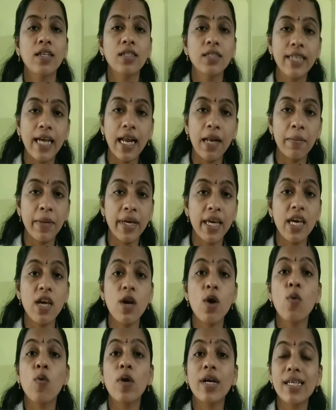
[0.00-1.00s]
Tell
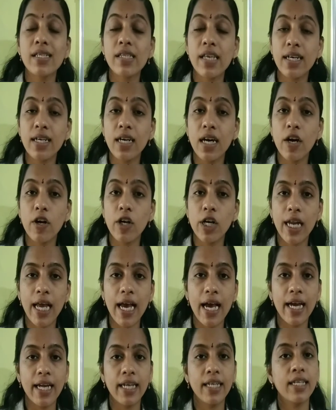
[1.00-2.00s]
me, what is a curved
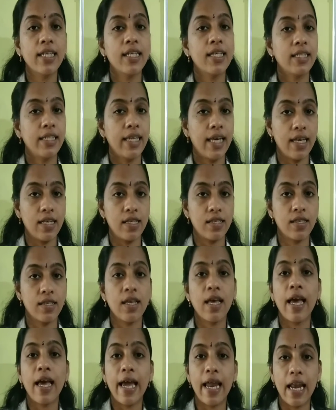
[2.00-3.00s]
line? Yes,
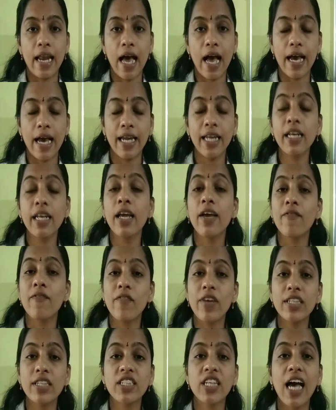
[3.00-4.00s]
a line
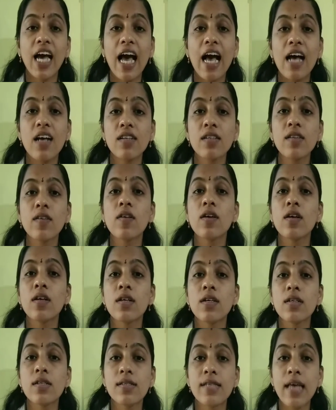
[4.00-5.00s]
which has
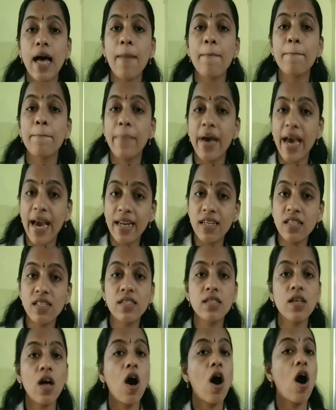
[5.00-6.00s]
some bends
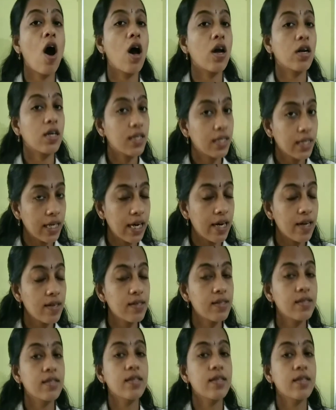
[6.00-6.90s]
or curves